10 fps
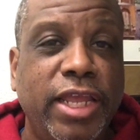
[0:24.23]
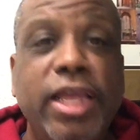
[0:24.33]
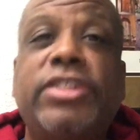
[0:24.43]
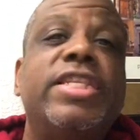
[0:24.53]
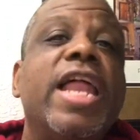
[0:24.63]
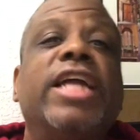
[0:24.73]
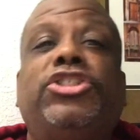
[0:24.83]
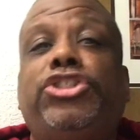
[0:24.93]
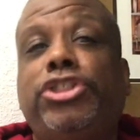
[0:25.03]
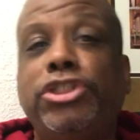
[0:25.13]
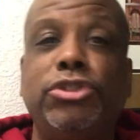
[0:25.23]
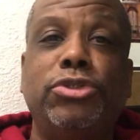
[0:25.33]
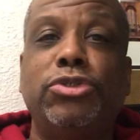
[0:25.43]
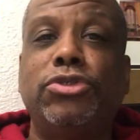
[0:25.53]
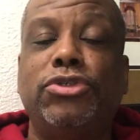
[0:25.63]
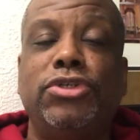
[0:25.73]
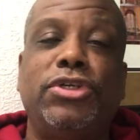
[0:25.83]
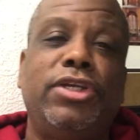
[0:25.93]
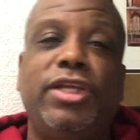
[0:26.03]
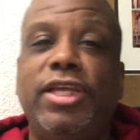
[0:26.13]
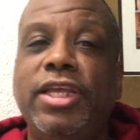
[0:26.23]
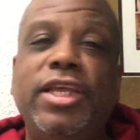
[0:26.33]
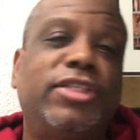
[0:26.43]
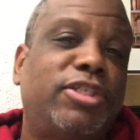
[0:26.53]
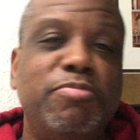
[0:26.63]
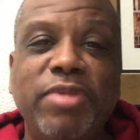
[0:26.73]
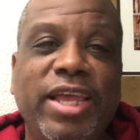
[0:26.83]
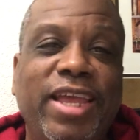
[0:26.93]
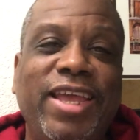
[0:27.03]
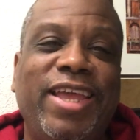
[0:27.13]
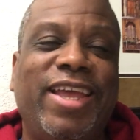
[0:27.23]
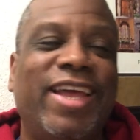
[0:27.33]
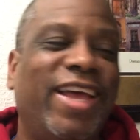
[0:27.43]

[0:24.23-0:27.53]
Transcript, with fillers: it's not you, it's me.